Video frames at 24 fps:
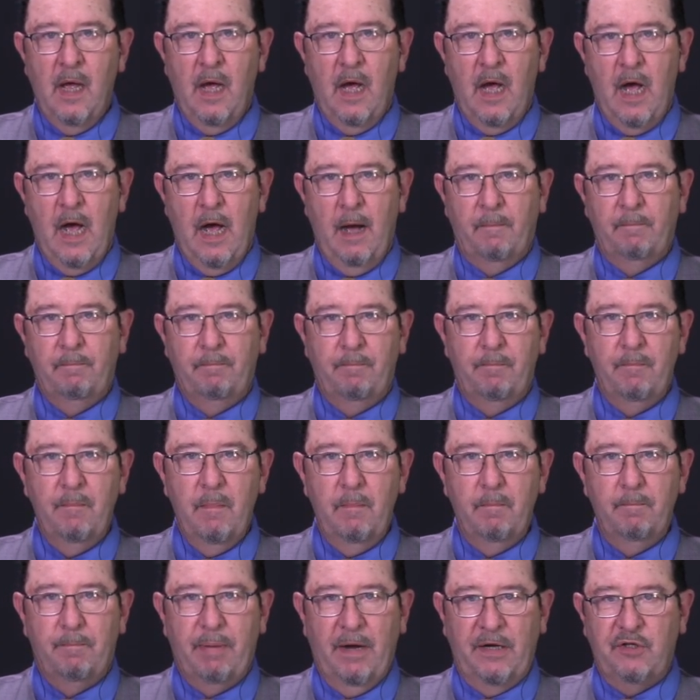Um,
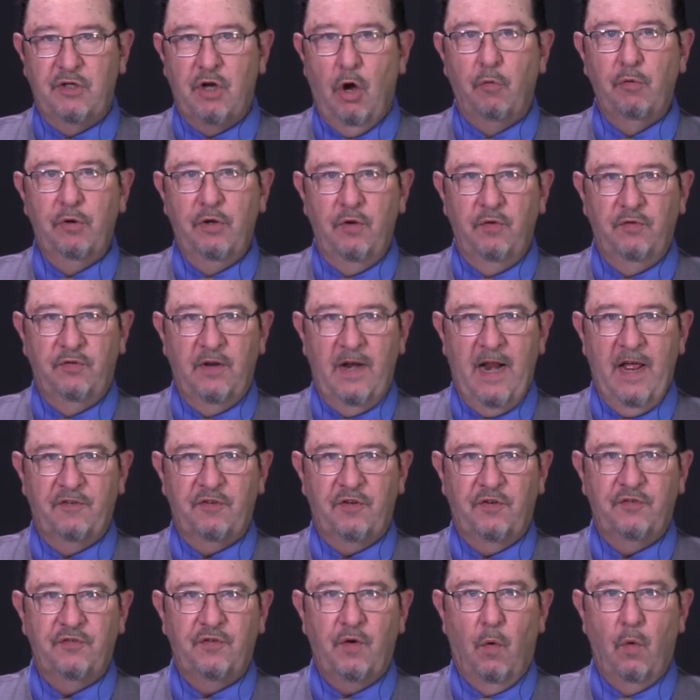but don't use it as
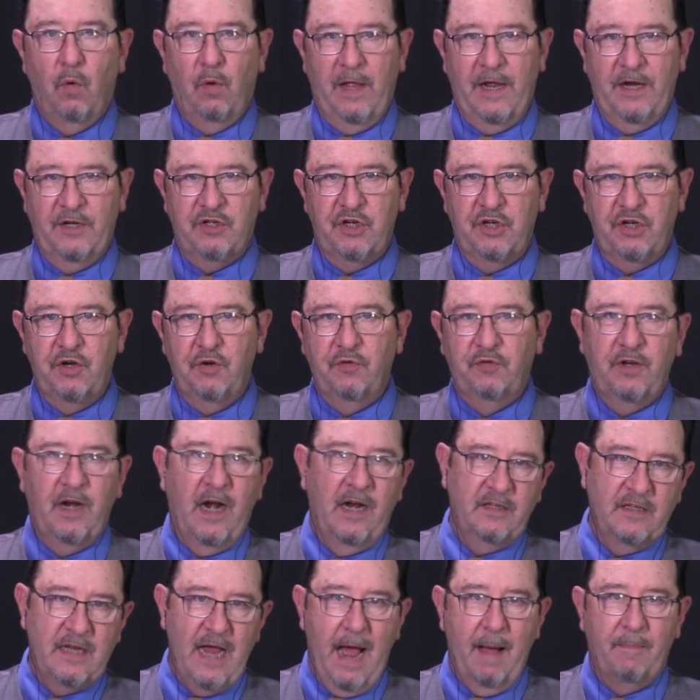a sole agent. Use it
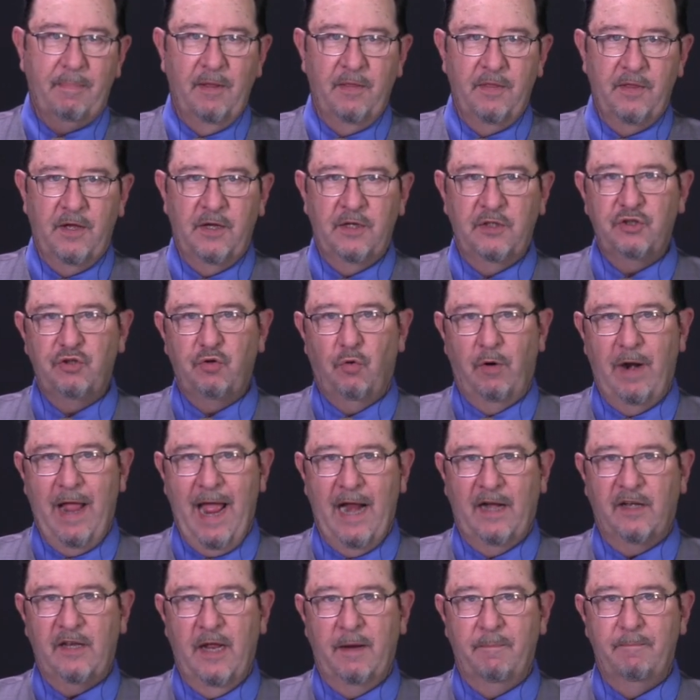on top of the short
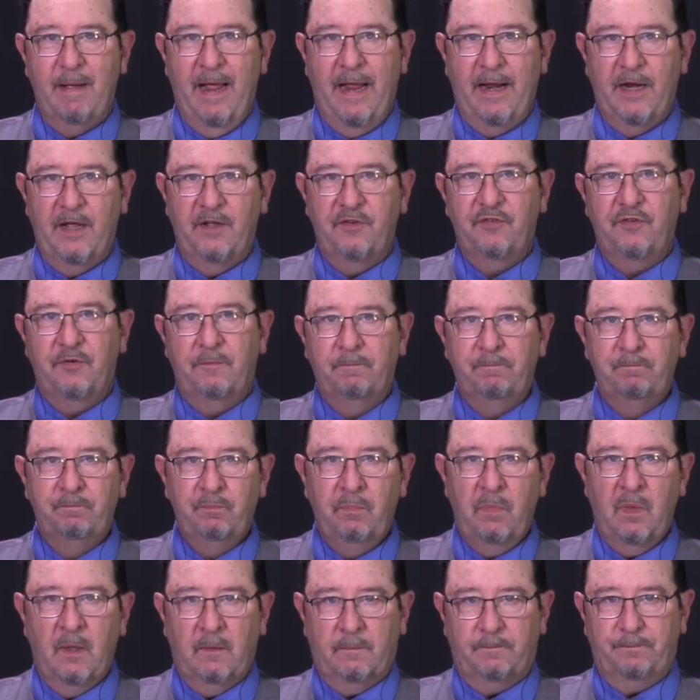acting betas.
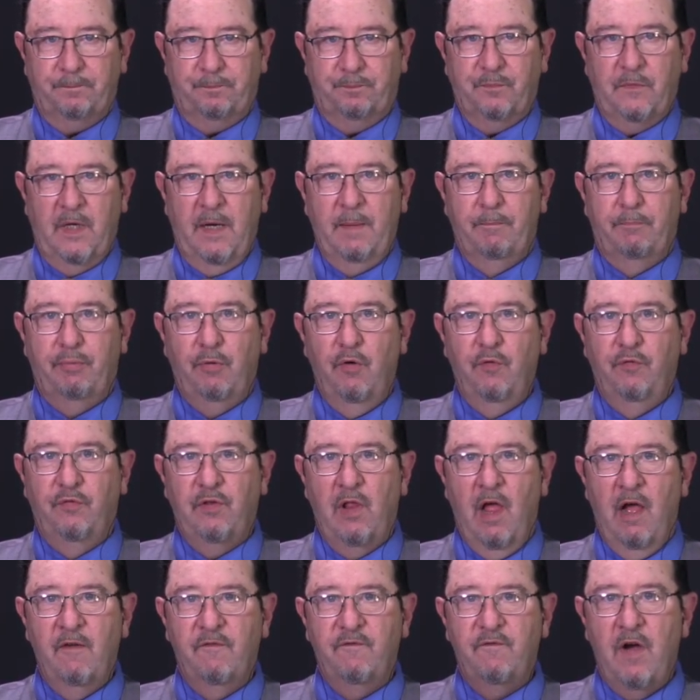Improves
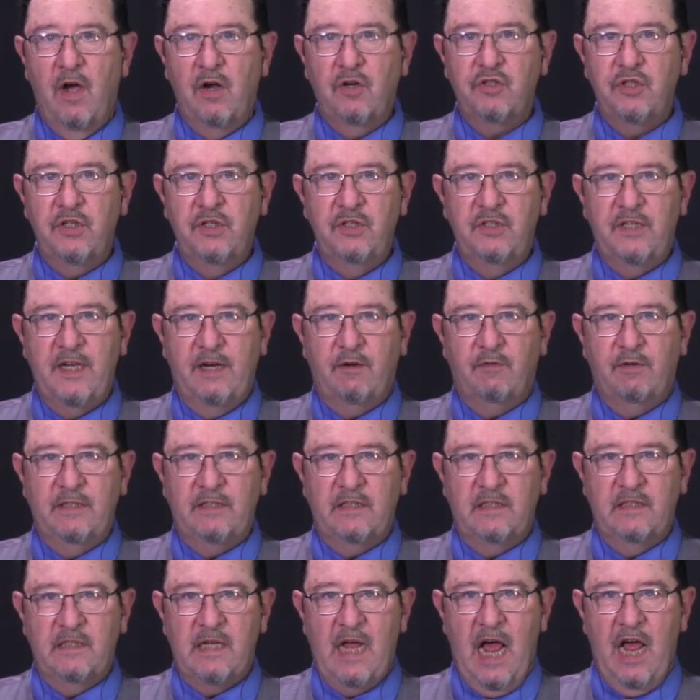lung function,
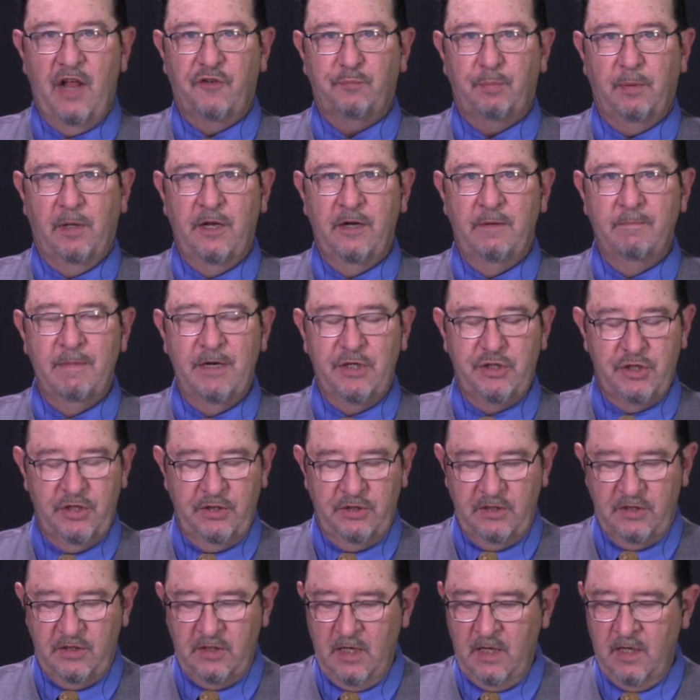decreases hospital
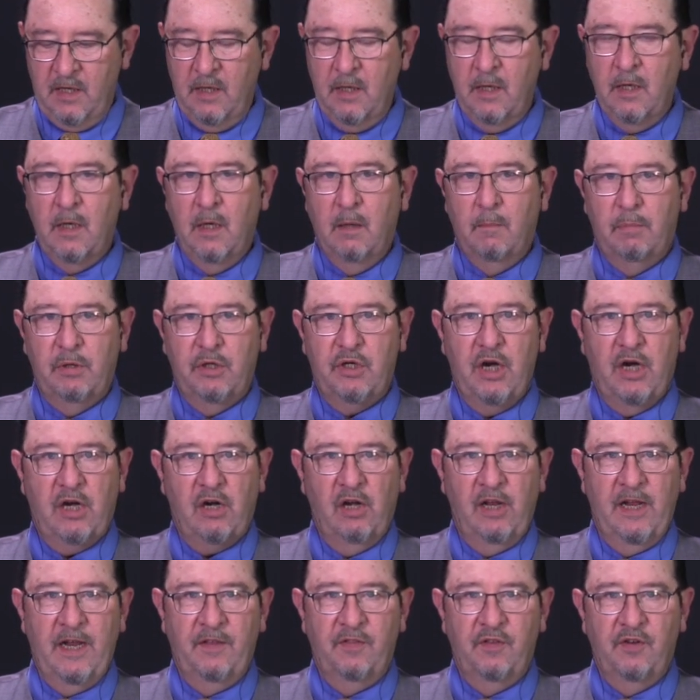admissions,
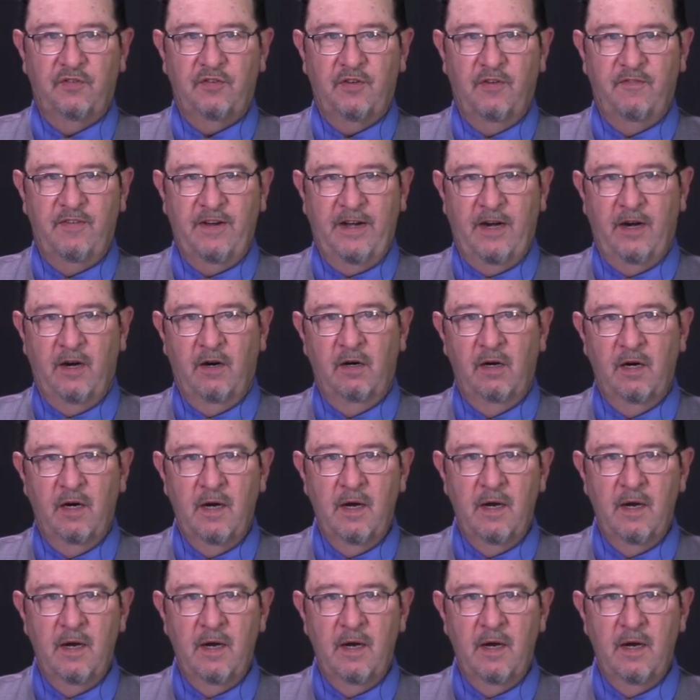particularly in the severe